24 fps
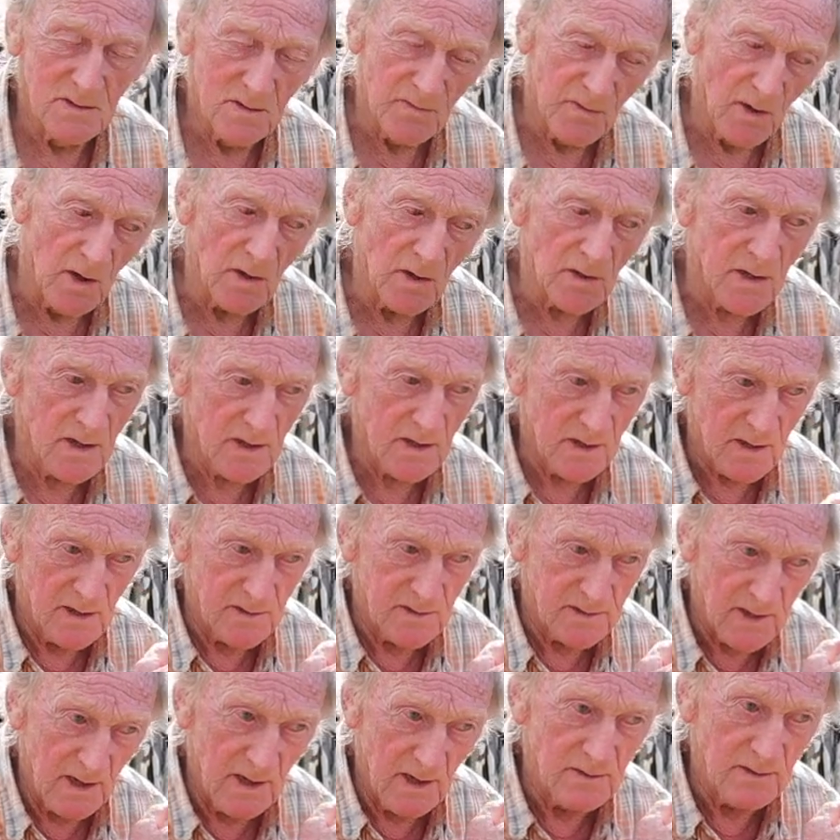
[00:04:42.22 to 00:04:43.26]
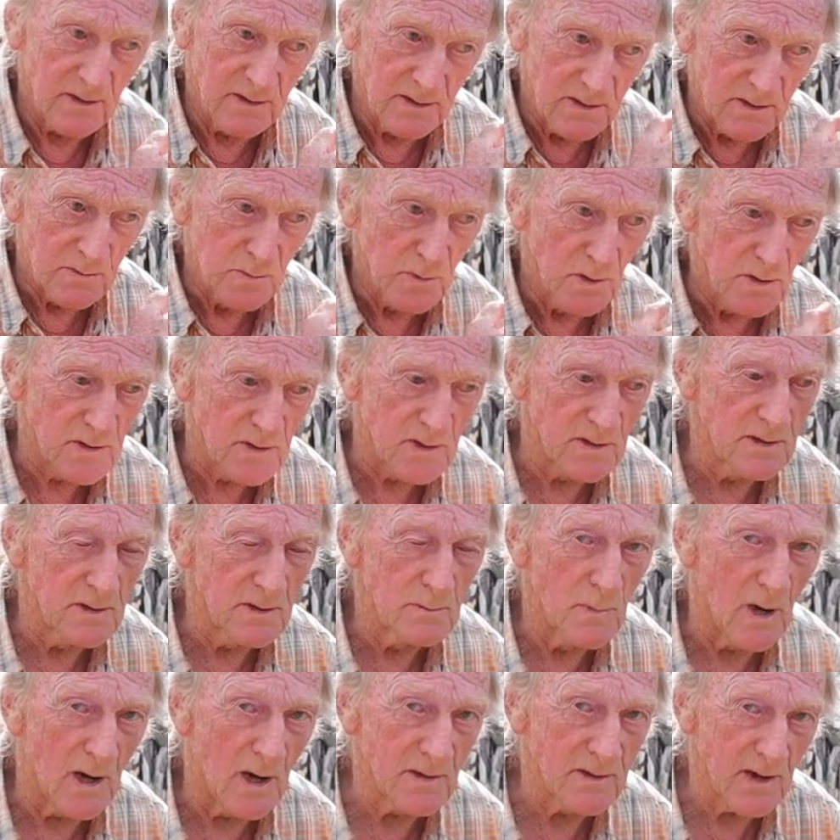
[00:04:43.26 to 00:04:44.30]
If I can get down in the wood and the
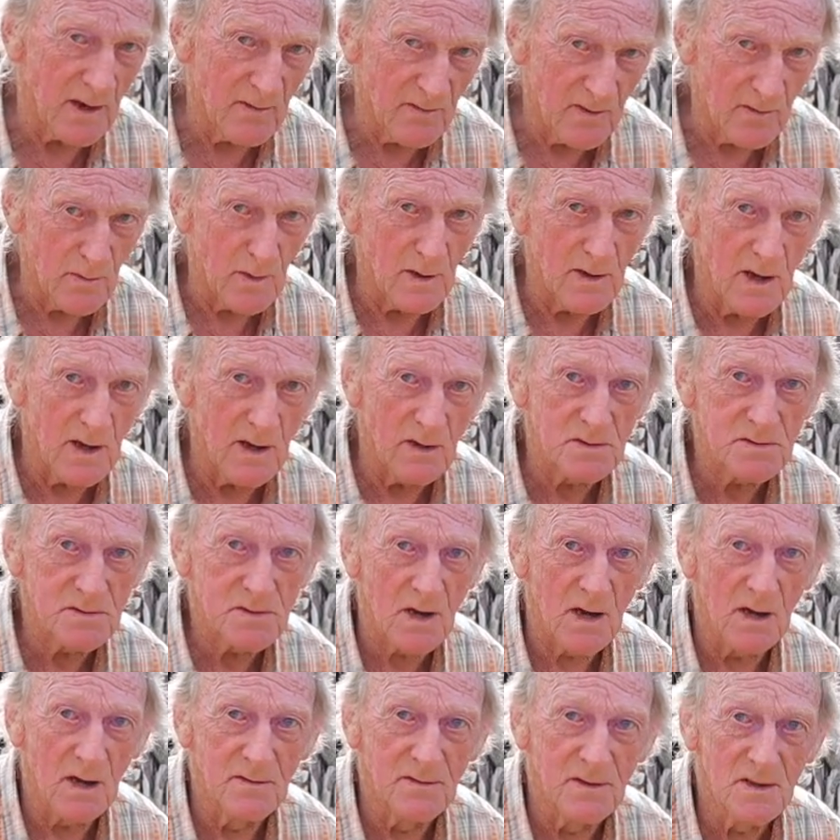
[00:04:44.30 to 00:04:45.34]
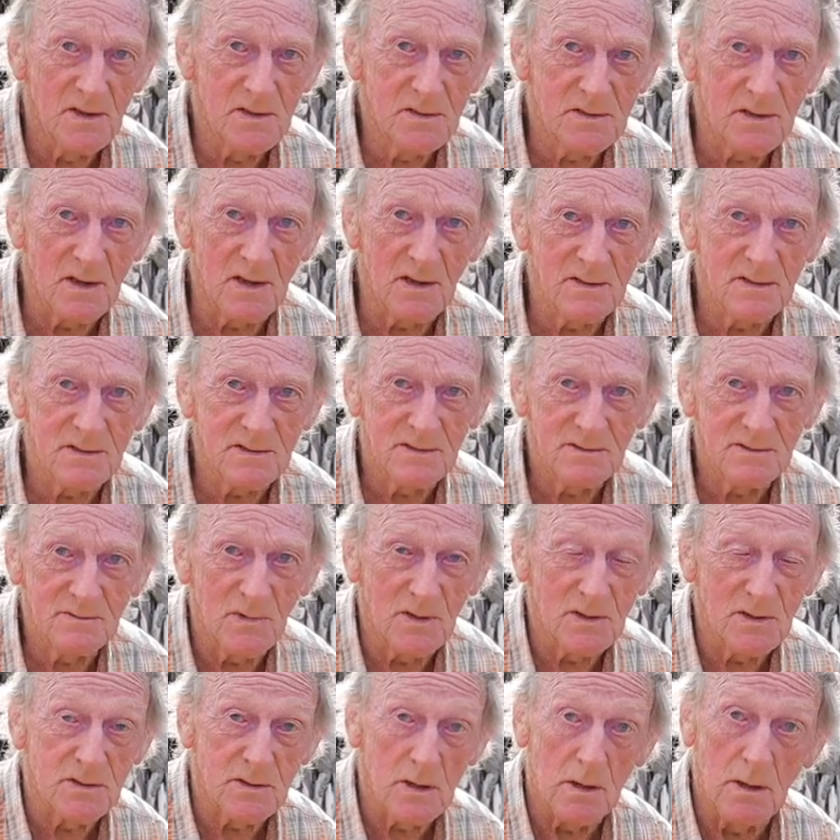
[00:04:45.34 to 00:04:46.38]
mud, everyone else can these days.
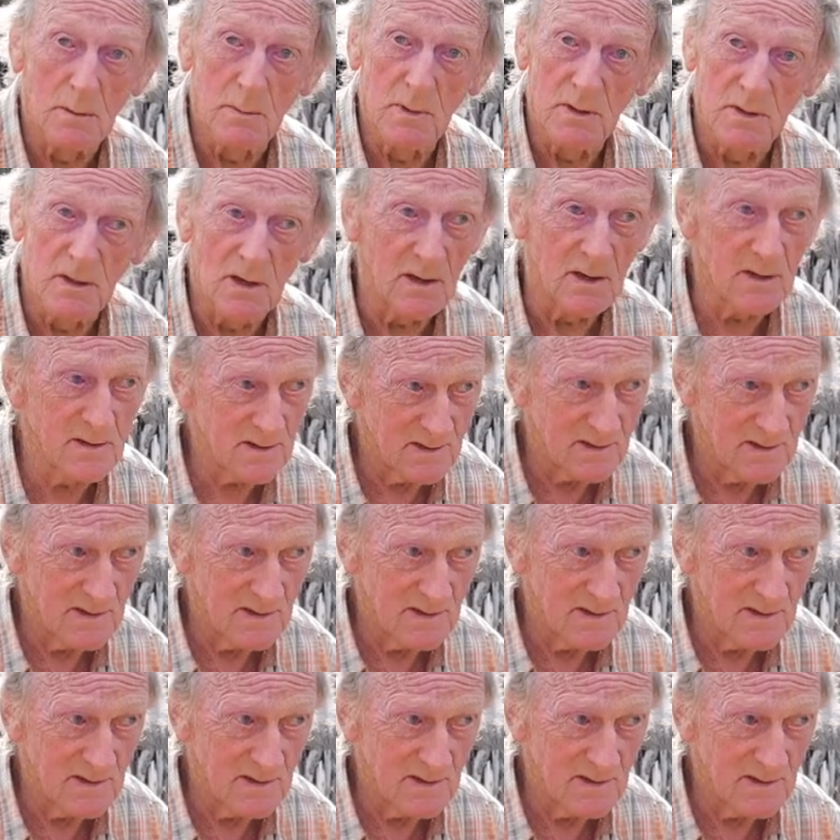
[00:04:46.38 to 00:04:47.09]
One time a day.